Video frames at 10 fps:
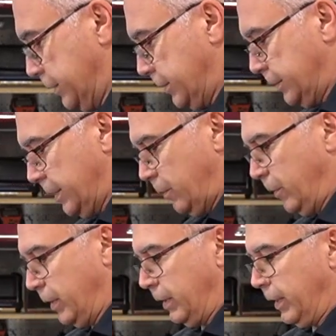since I'm
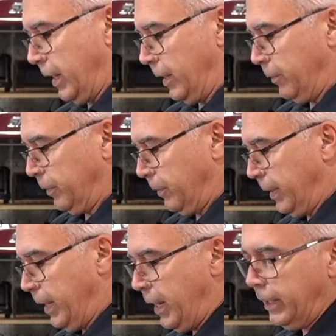working kind of with one
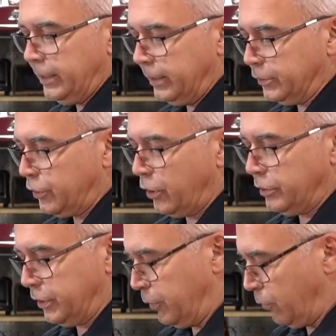hand and the
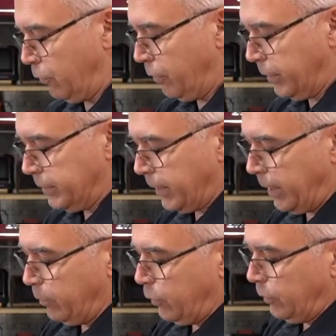charging cord is kind
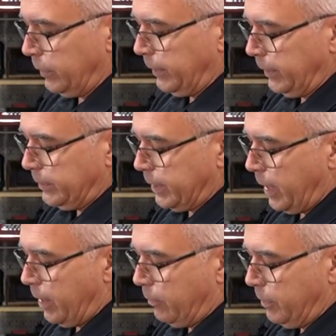of pulling things
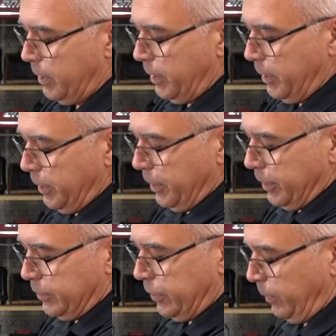down.
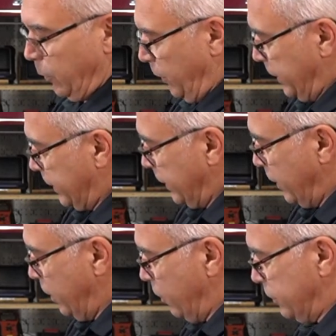So I'm going to
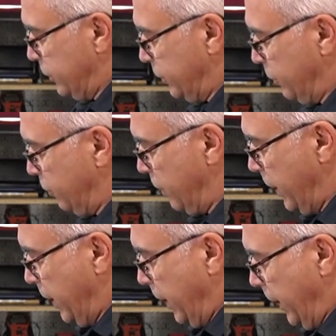go to
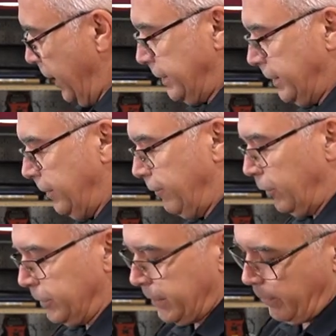AC
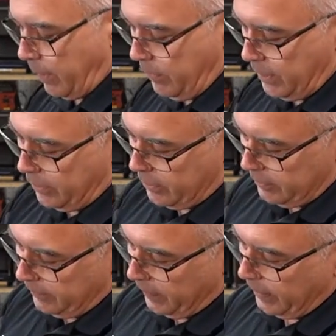volts on my
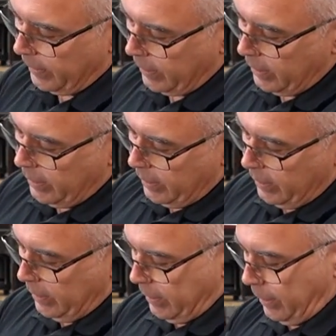meter.
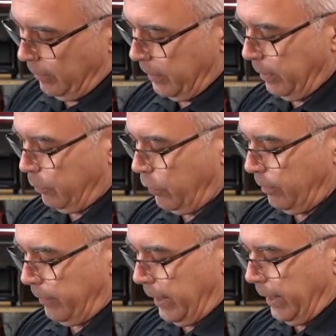I'm going to
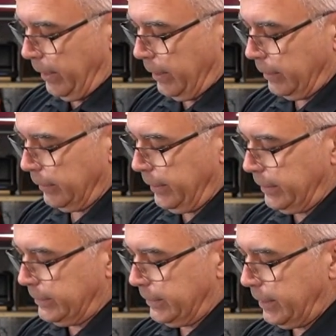put my
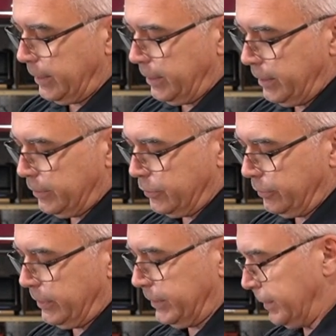leads in. So
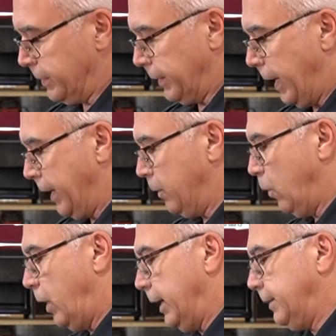this is line
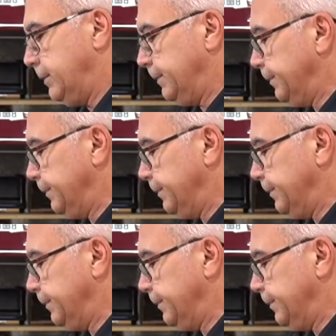1.